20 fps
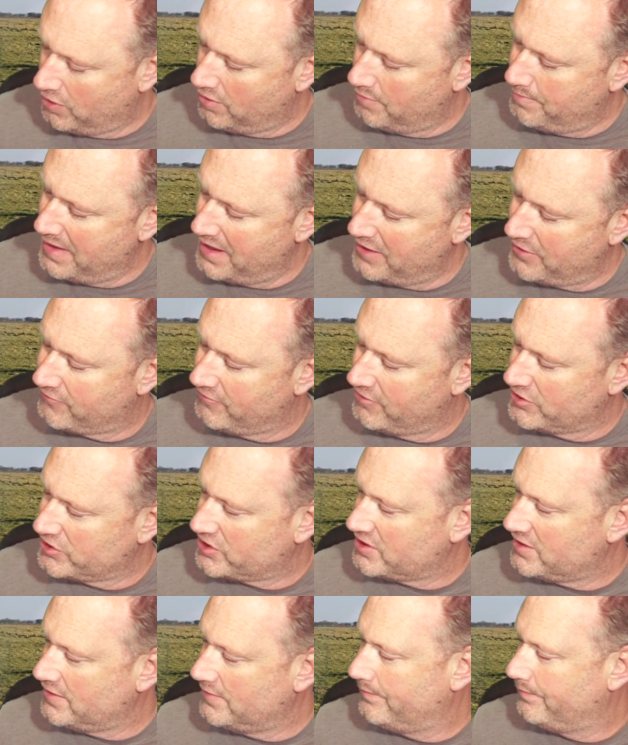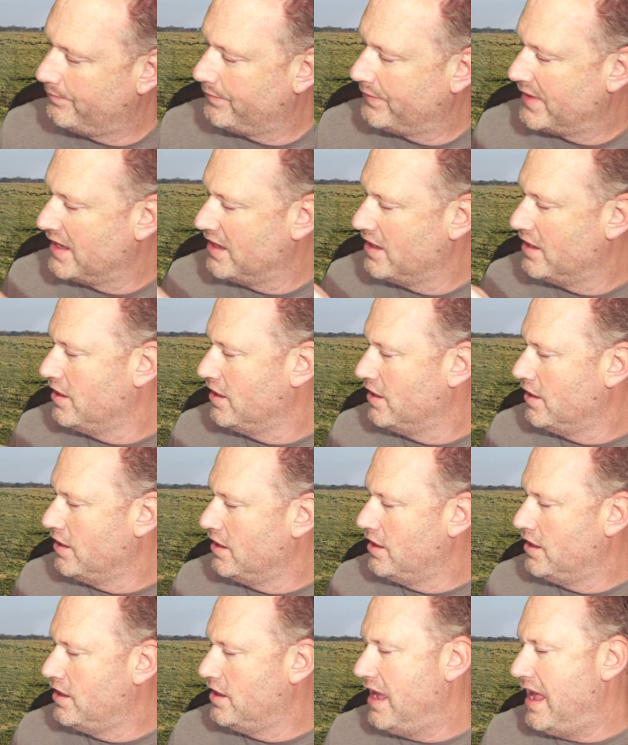a bit of thrust,
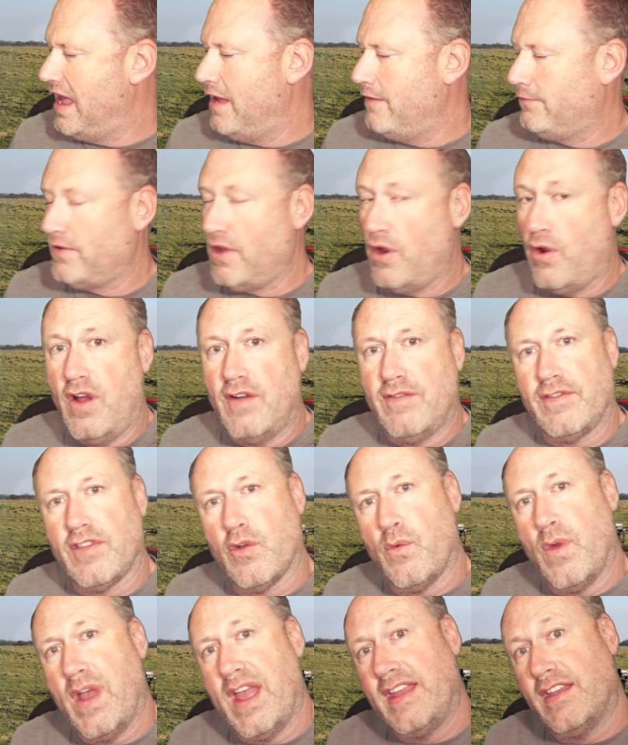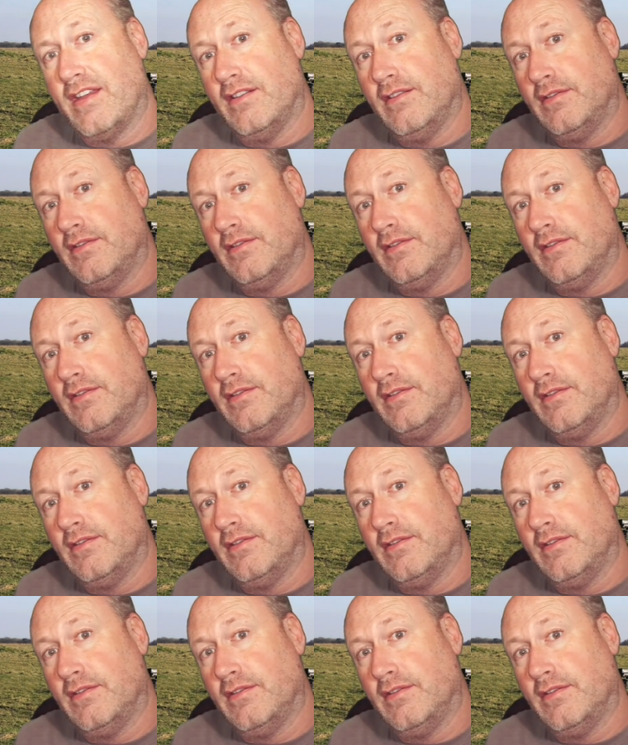airflow over the wing.